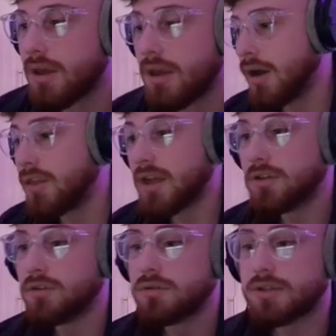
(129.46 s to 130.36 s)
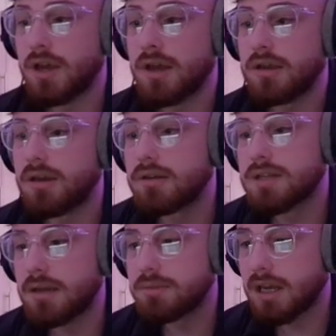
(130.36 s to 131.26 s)
I then used a
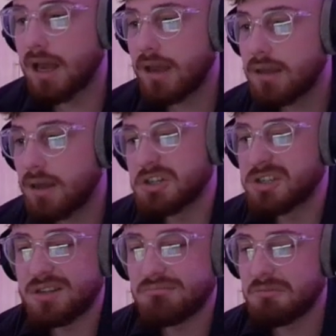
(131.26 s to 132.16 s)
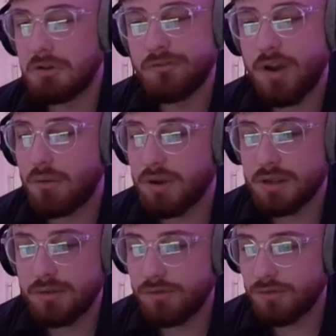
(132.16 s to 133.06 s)
tape delay, just very